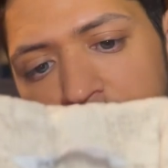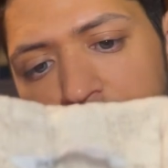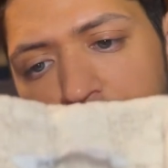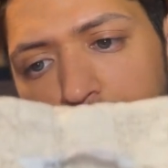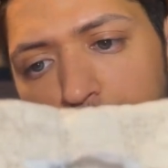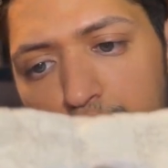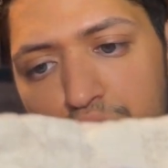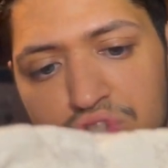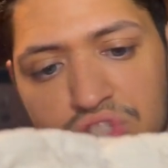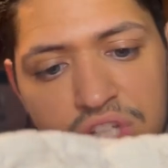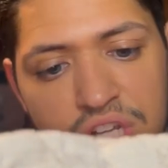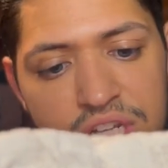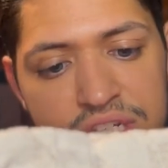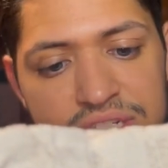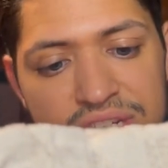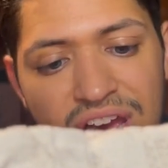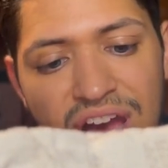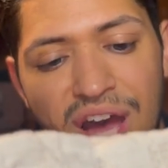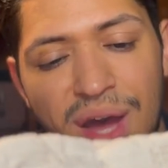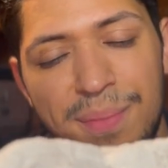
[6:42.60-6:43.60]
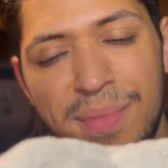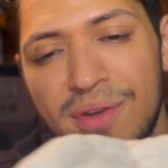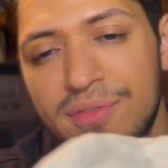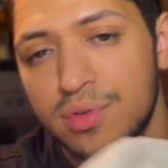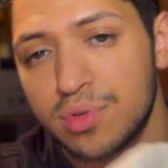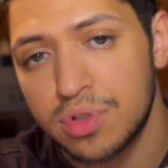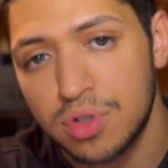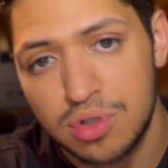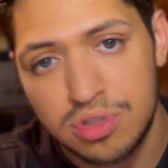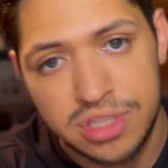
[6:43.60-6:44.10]
a crochet top.
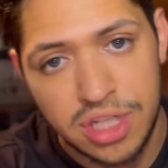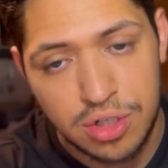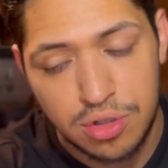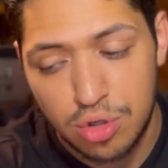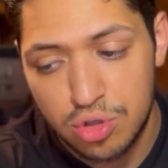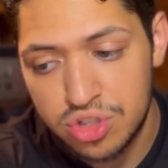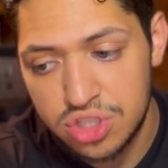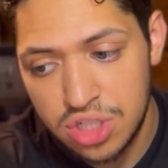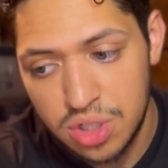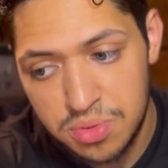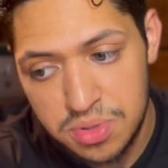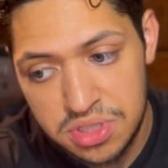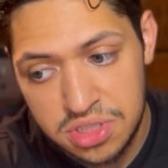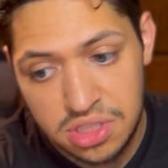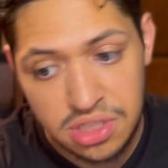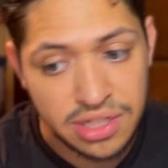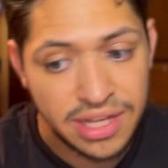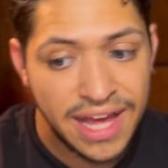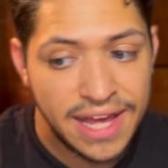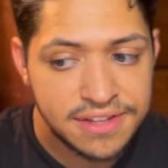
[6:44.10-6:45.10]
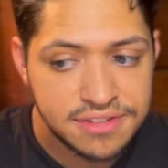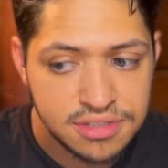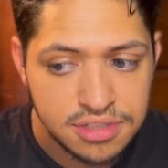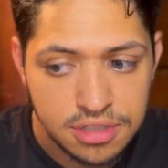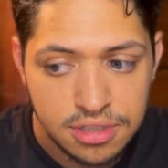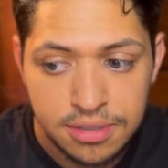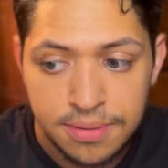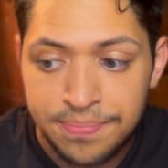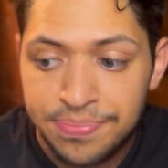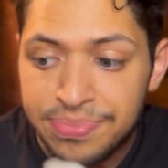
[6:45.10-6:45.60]
Everyone knows that crochet was in last year.